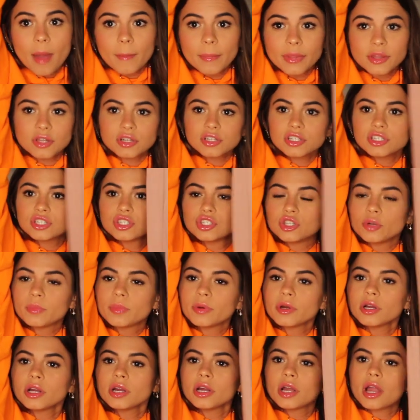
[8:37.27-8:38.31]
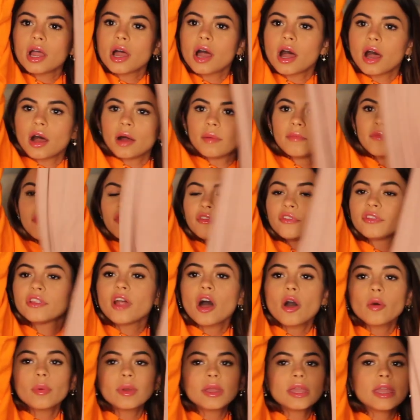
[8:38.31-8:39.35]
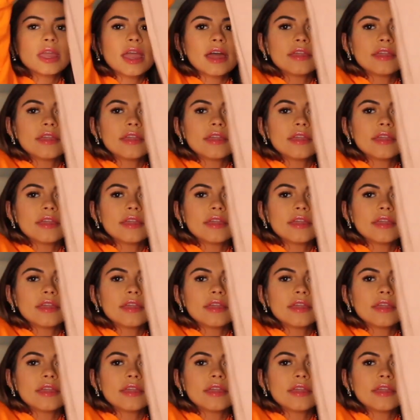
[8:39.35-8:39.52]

But they're just super um flowy,